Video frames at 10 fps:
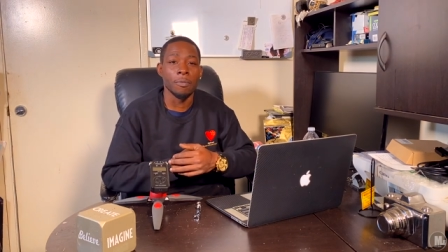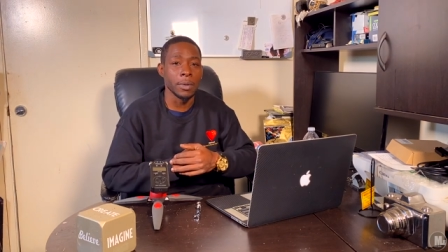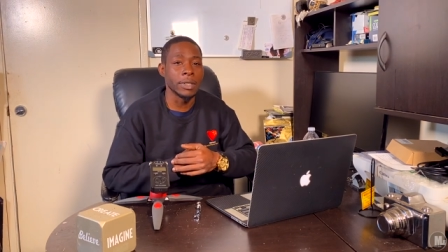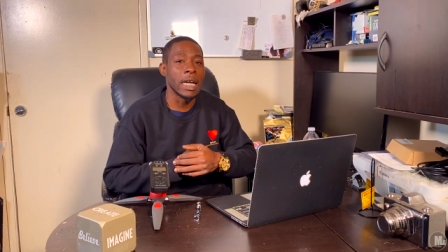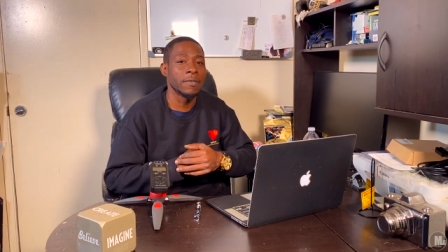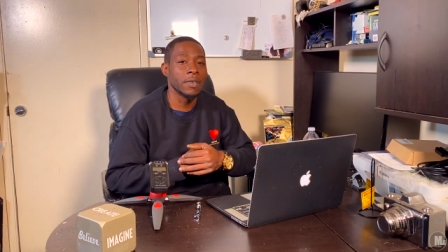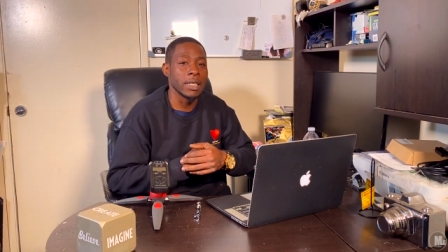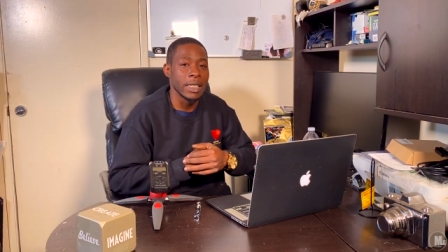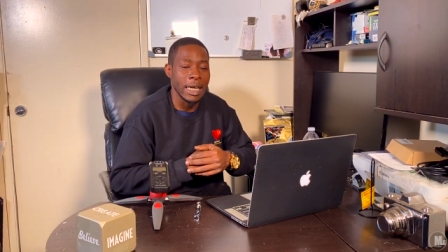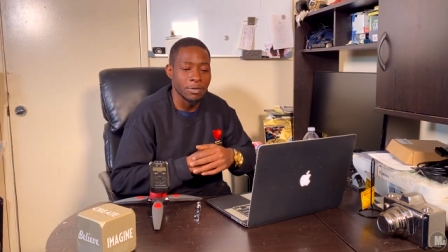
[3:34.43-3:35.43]
most definitely.
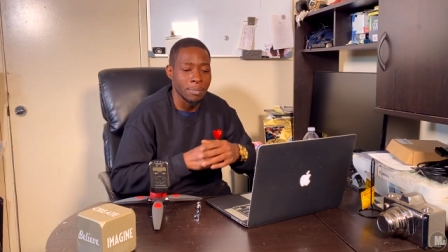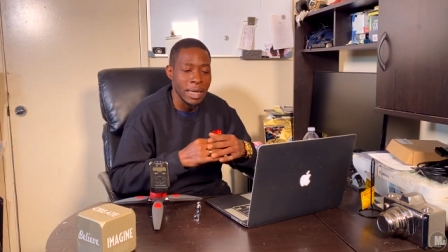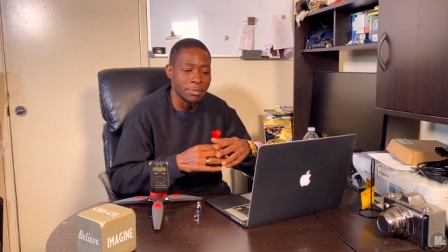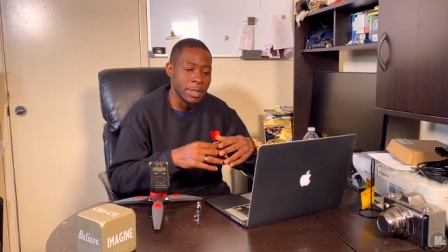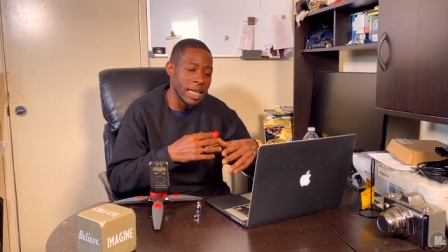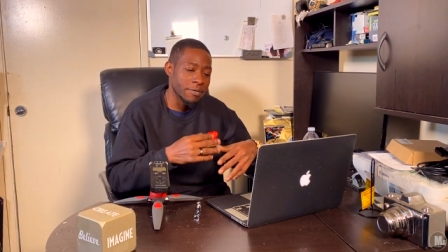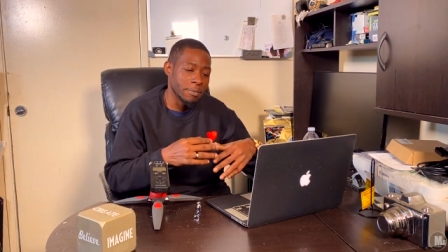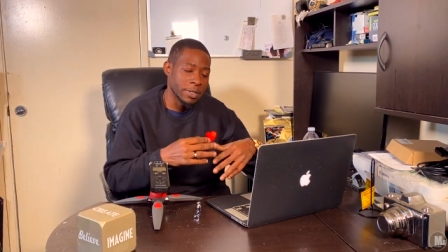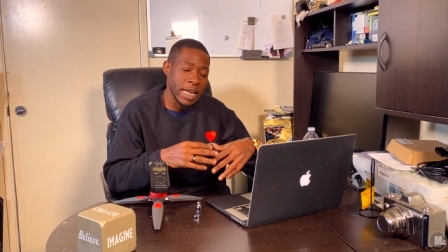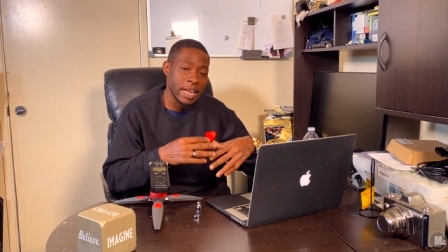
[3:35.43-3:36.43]
And that's what makes me even
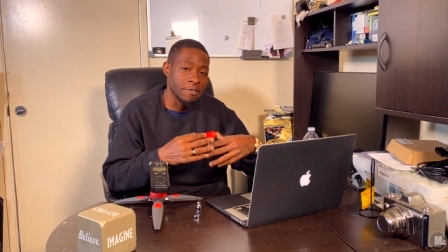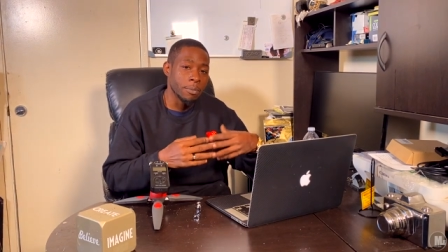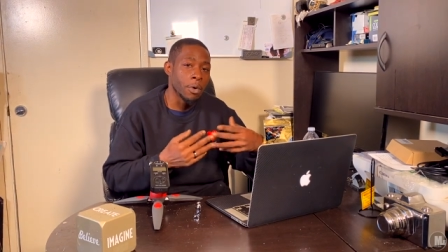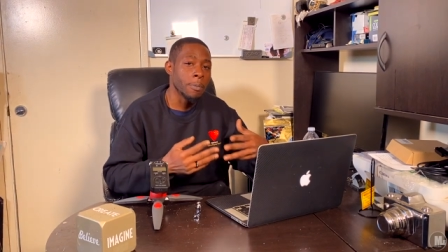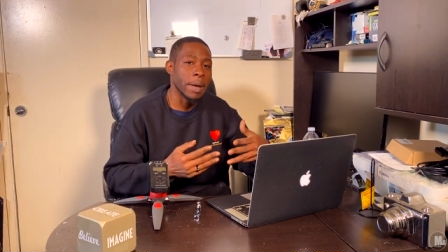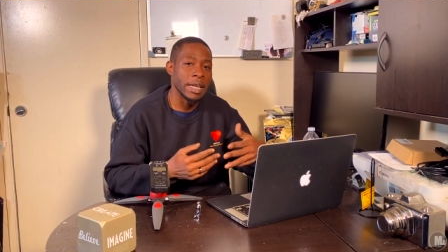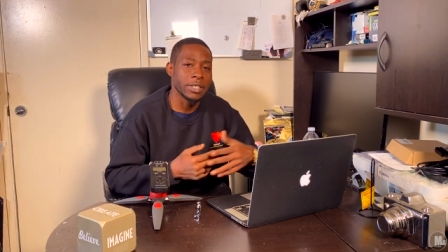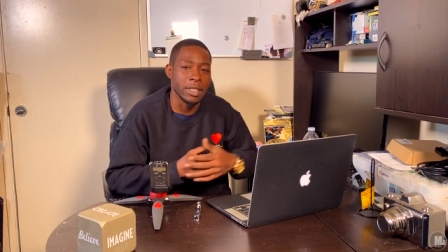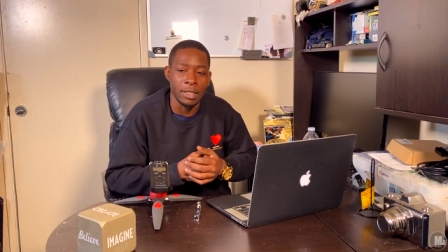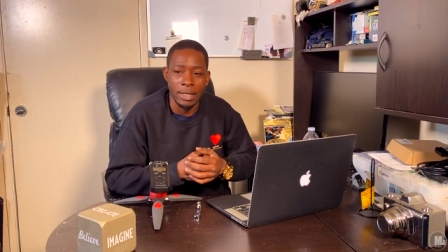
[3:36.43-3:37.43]
stay even more
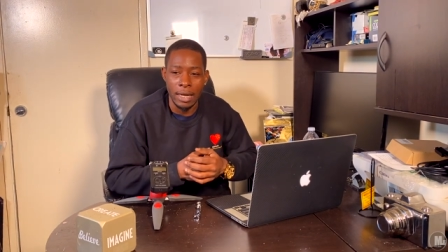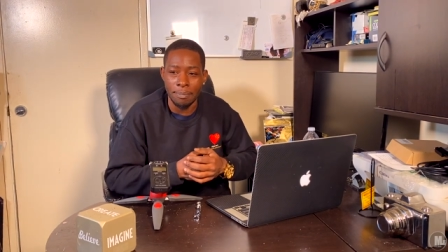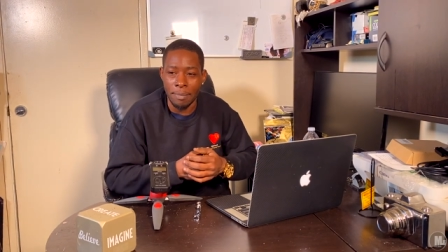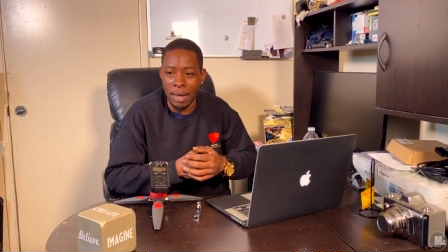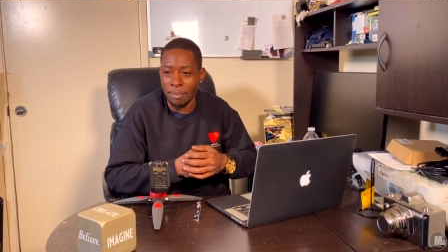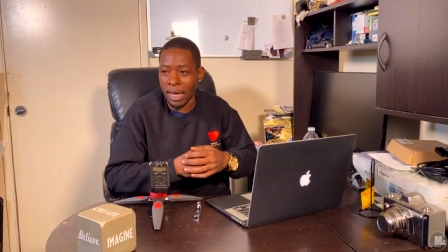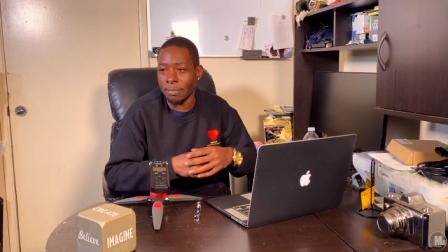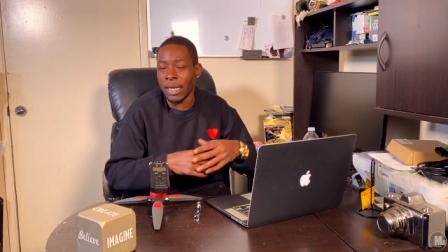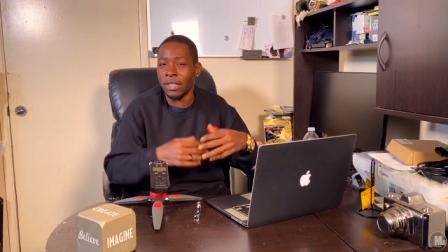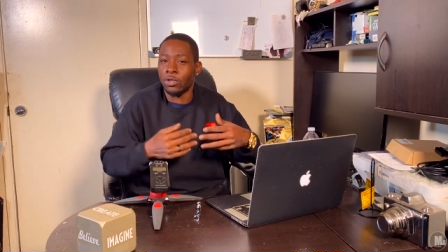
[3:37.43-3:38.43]
patient and and make
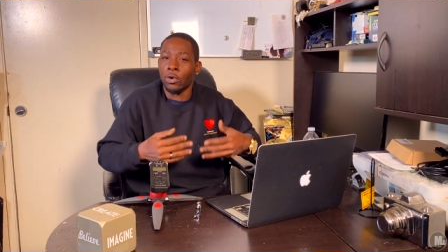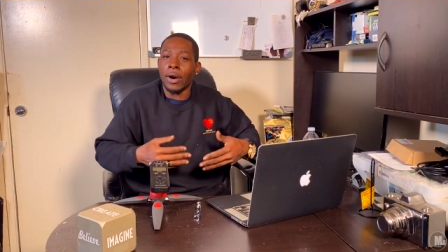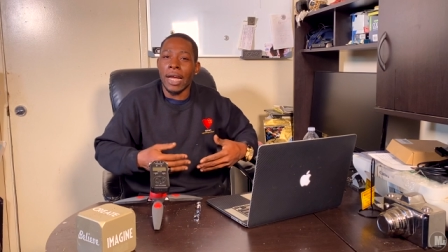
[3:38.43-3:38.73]
me enjoy.